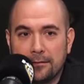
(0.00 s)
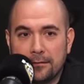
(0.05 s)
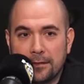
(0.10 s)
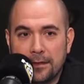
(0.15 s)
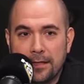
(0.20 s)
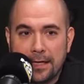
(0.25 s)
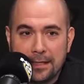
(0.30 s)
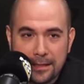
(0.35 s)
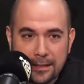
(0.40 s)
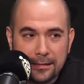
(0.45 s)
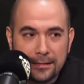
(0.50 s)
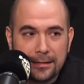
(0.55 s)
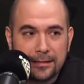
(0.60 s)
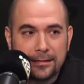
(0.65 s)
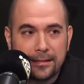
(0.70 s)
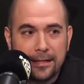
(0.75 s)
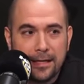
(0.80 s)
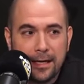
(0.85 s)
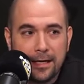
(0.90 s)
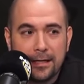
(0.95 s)
in
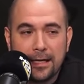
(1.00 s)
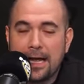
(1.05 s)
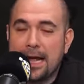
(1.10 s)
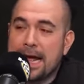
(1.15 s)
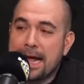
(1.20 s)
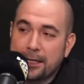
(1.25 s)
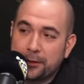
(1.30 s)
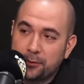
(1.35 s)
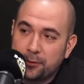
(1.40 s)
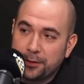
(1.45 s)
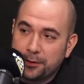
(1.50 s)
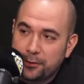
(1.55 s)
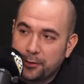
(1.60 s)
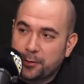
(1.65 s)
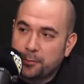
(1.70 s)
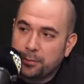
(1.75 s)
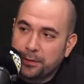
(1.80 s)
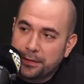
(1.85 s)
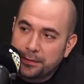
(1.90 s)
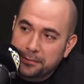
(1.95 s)
1969 actually
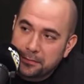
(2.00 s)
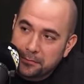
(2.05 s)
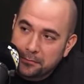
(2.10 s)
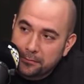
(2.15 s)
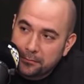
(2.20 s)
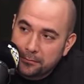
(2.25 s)
took place?